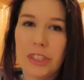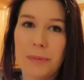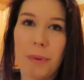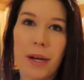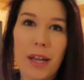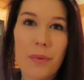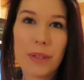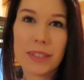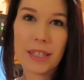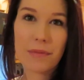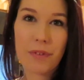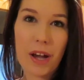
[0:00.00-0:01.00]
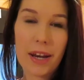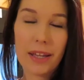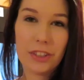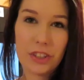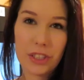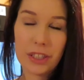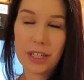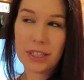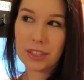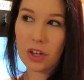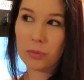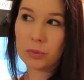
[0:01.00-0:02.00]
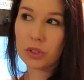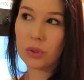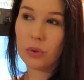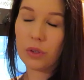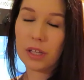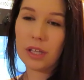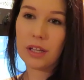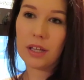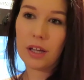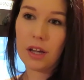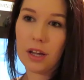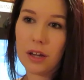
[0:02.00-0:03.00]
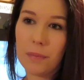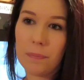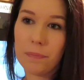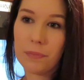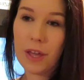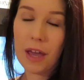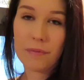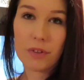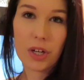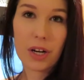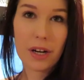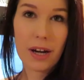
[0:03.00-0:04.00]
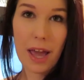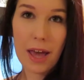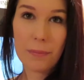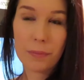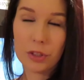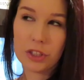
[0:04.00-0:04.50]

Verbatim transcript: Monday, Wednesday, Friday she does homeschooling after her nap,